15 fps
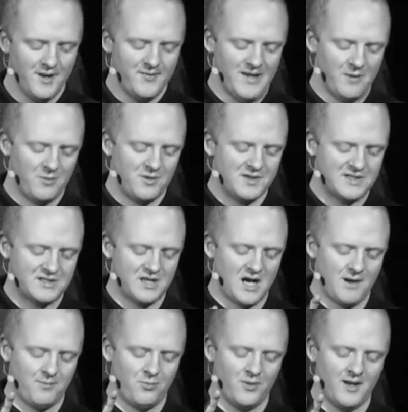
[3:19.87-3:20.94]
They were to
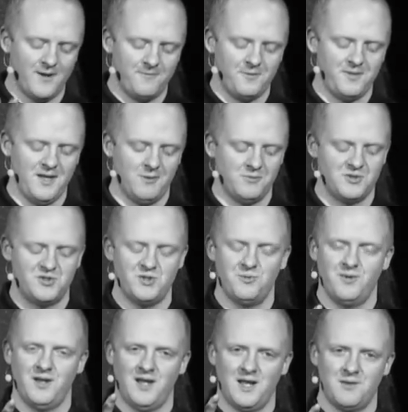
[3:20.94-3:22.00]
stop whatever they were
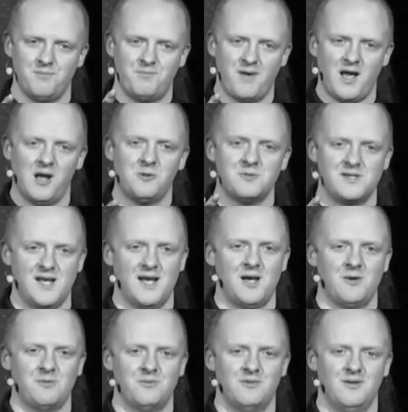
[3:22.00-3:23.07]
doing and bow
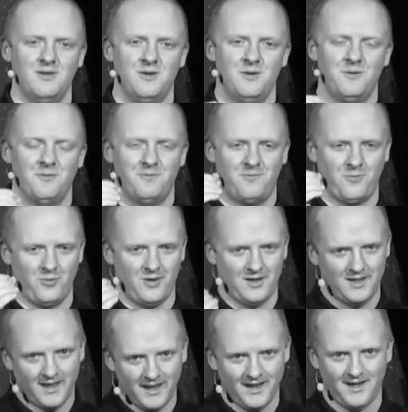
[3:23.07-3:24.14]
down, for a
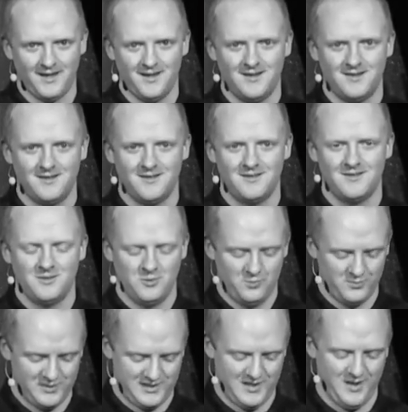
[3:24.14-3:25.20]
king
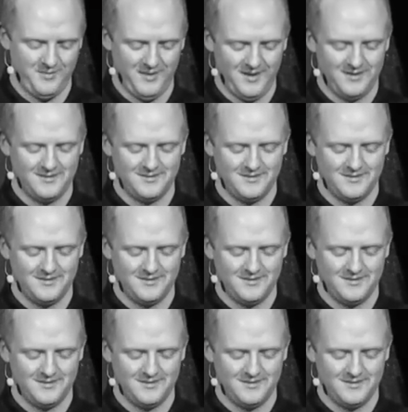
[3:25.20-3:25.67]
was coming.